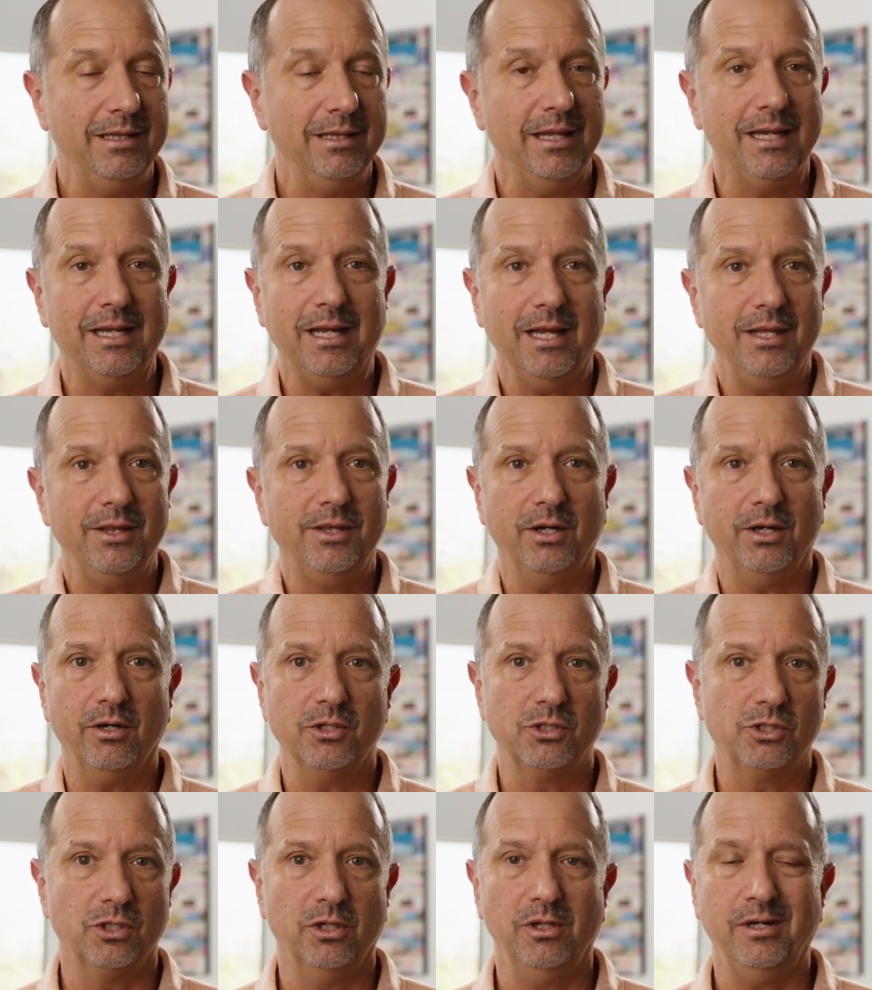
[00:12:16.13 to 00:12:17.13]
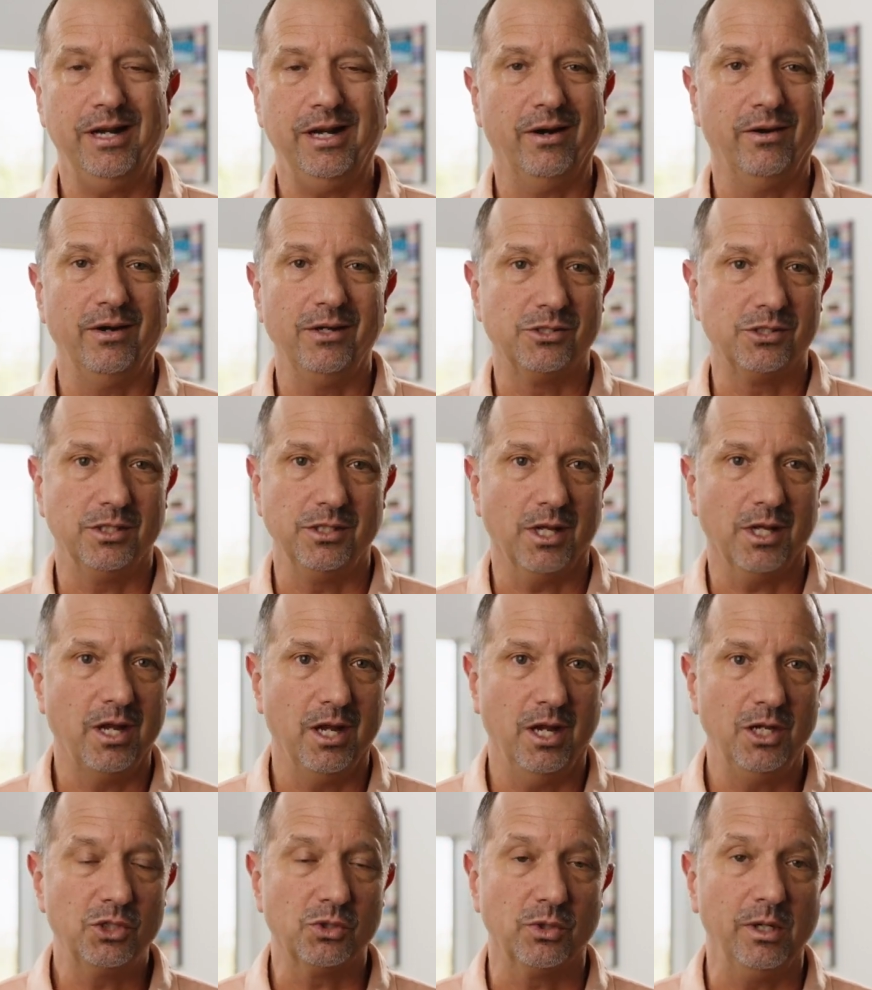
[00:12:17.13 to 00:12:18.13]
Like there are certain areas in the
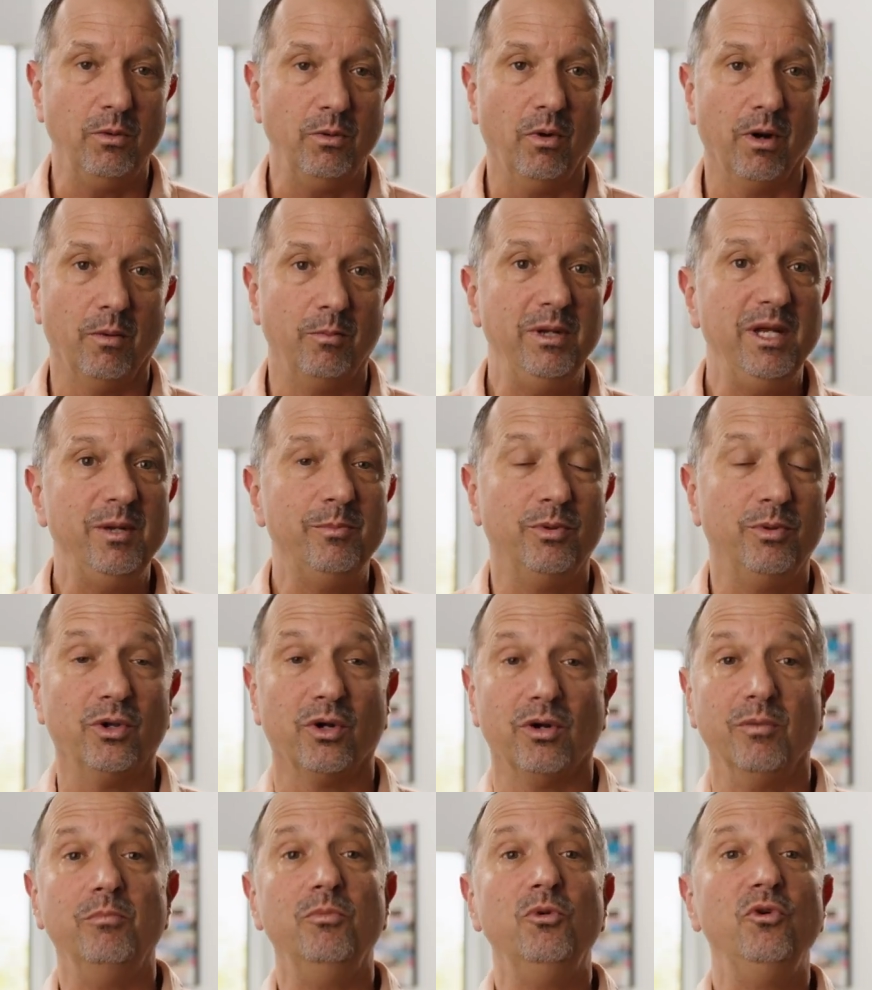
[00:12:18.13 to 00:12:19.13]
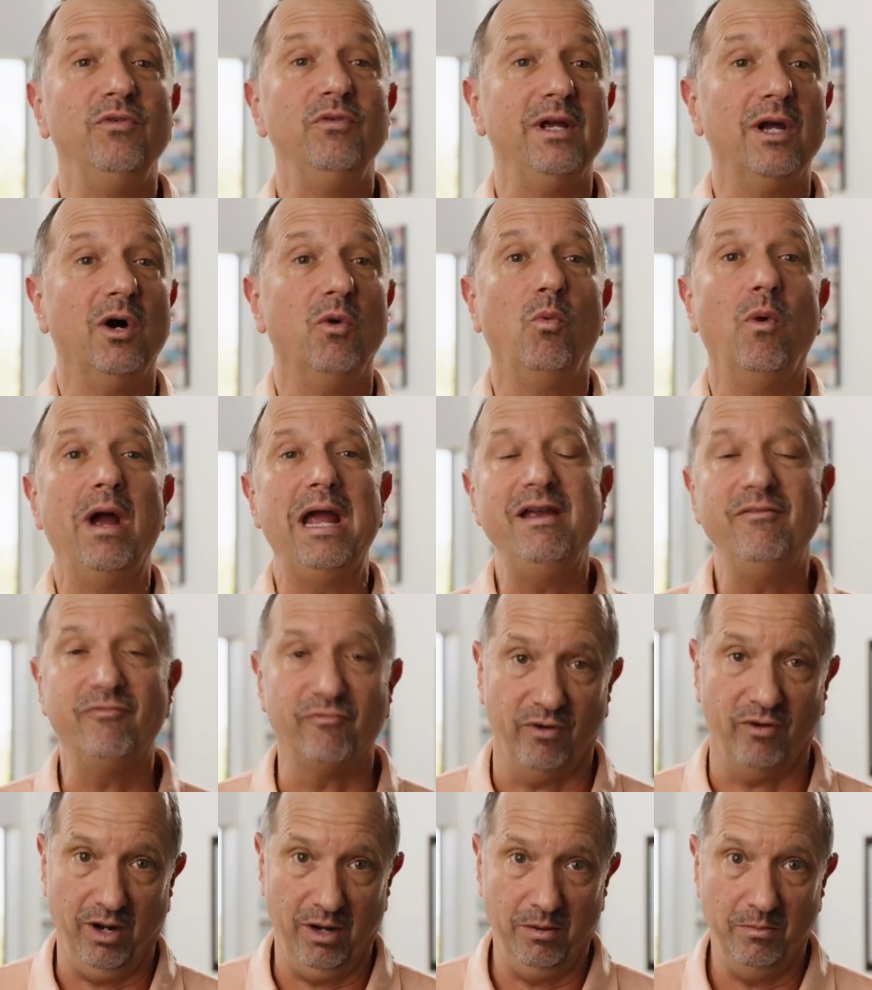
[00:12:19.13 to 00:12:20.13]
country where people are moving away
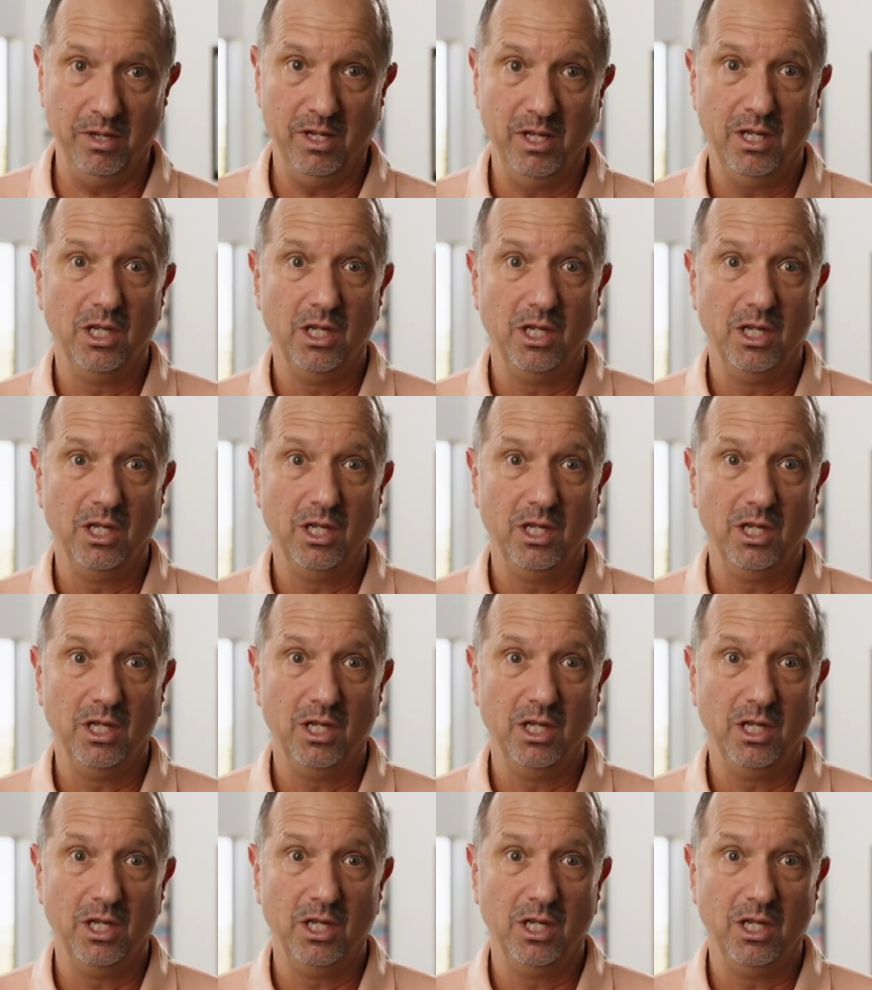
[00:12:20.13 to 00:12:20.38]
from.